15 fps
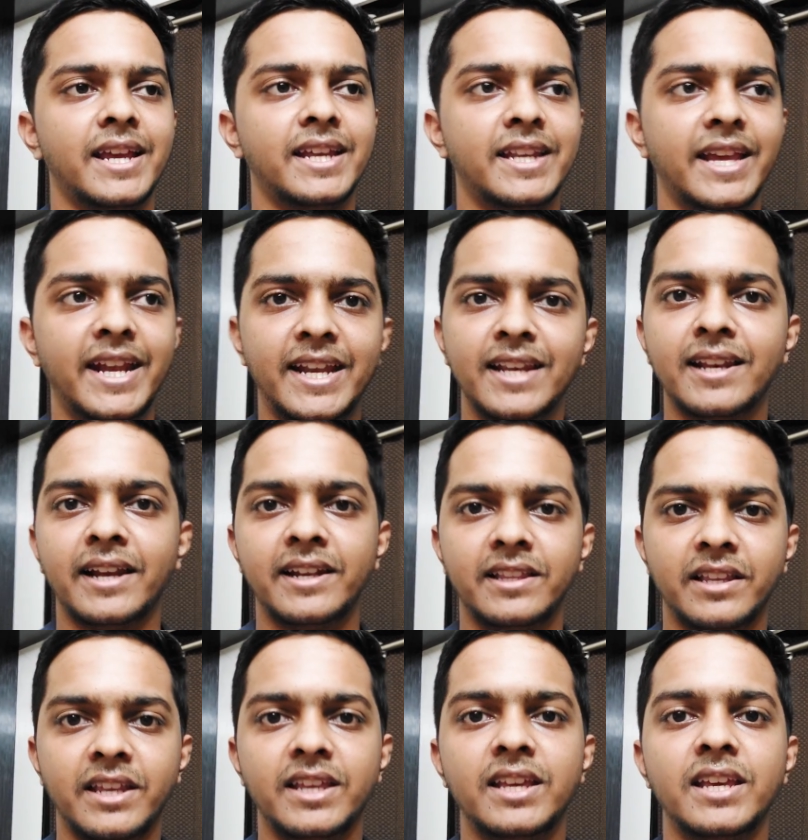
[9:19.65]
In eighteen
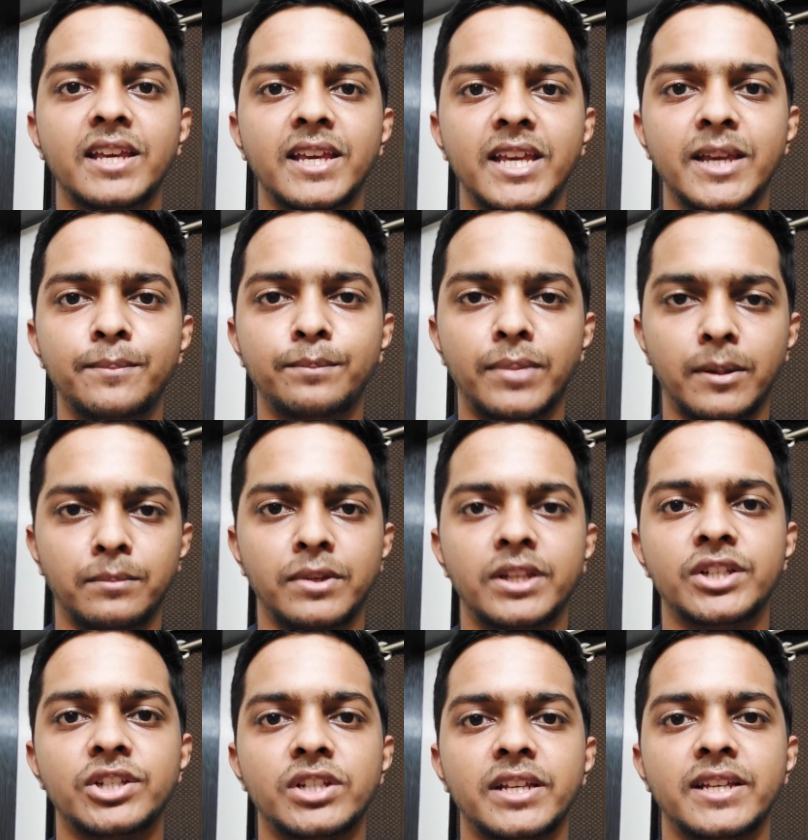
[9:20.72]
ninety-three, he
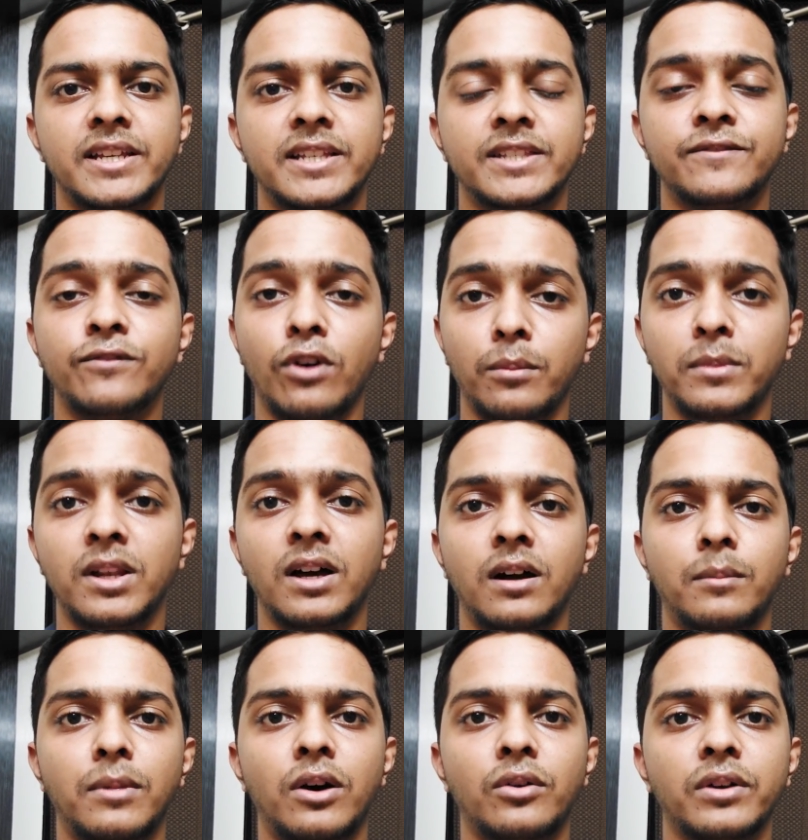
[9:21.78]
published his
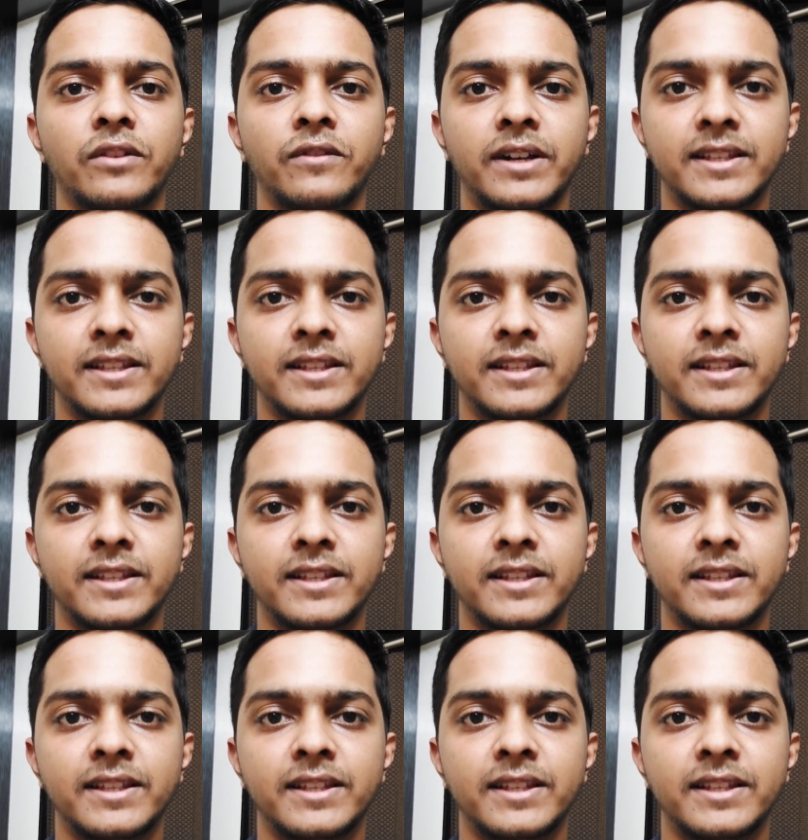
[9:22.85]
formula about